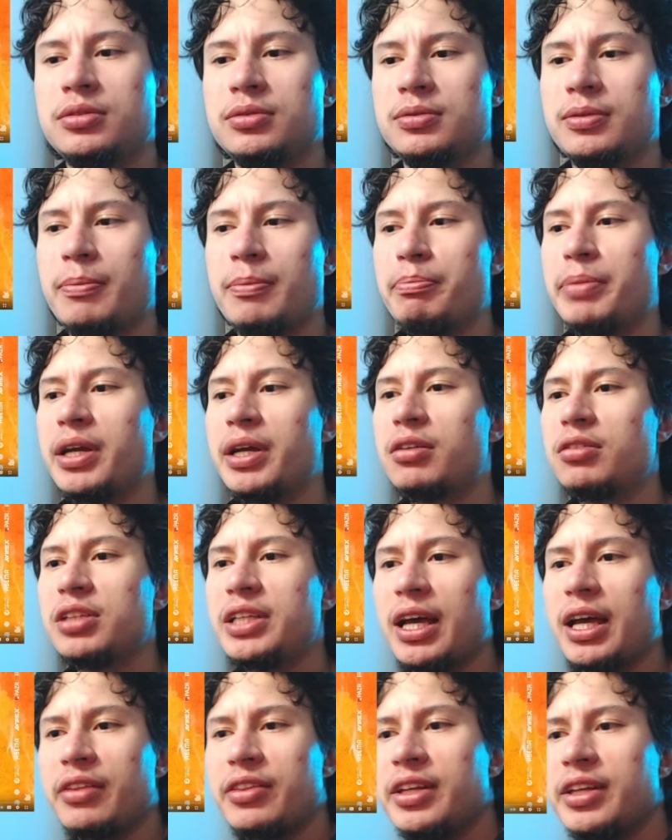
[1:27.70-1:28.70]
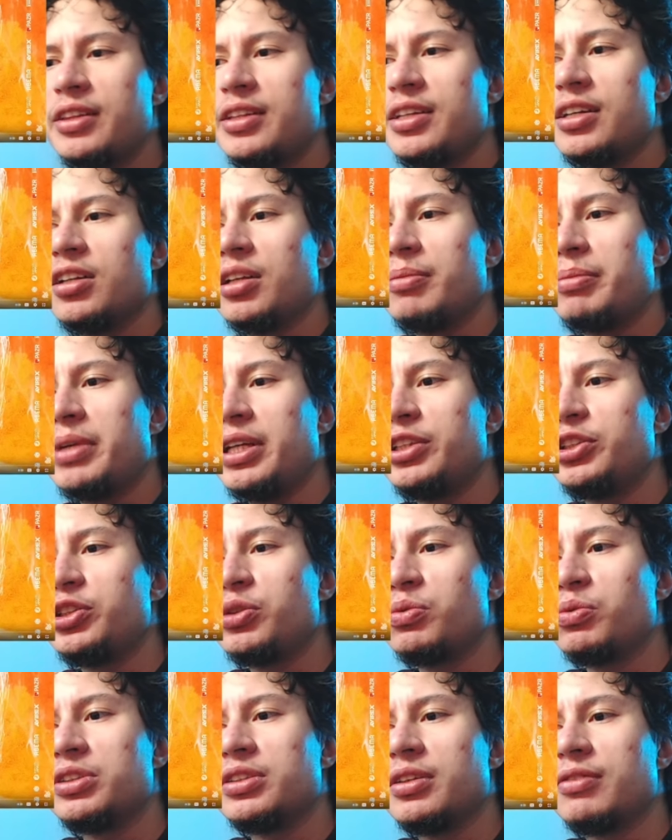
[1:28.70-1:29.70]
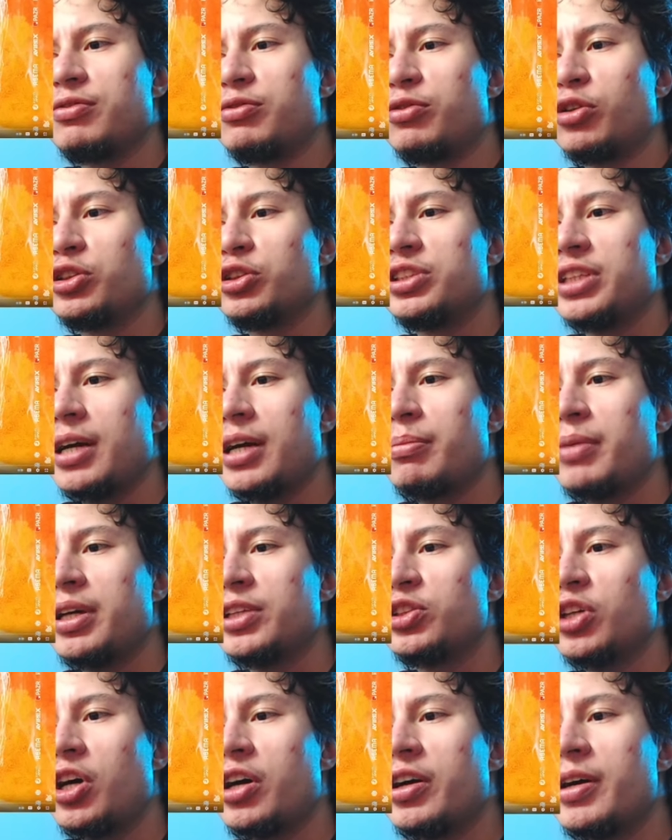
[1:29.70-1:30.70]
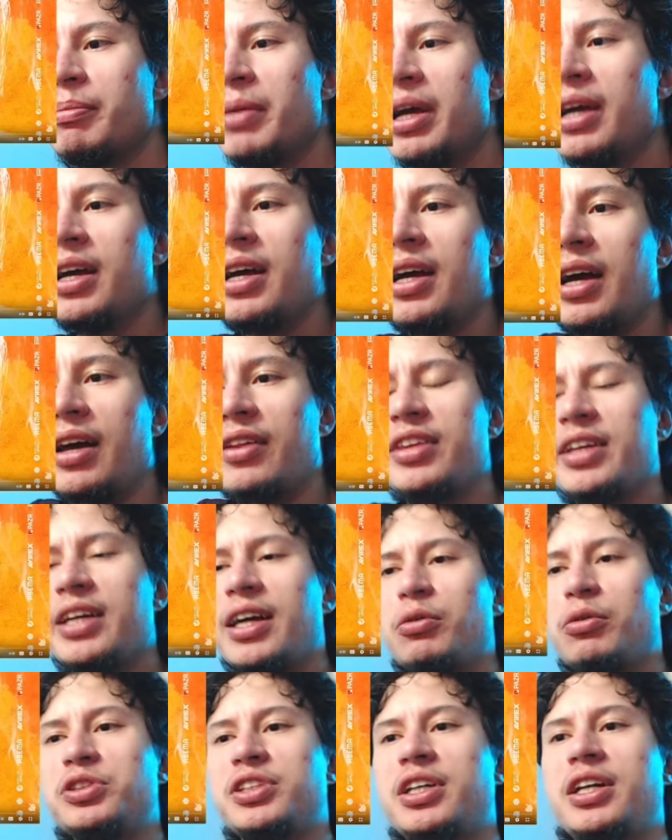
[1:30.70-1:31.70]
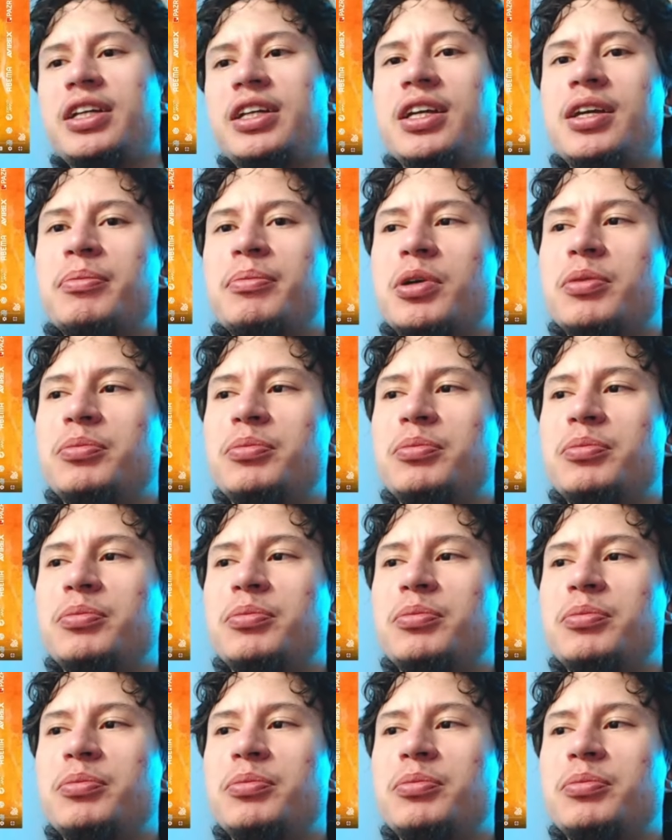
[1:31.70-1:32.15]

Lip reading: Barely. I think the elimination was the first time I saw him. I think I was getting him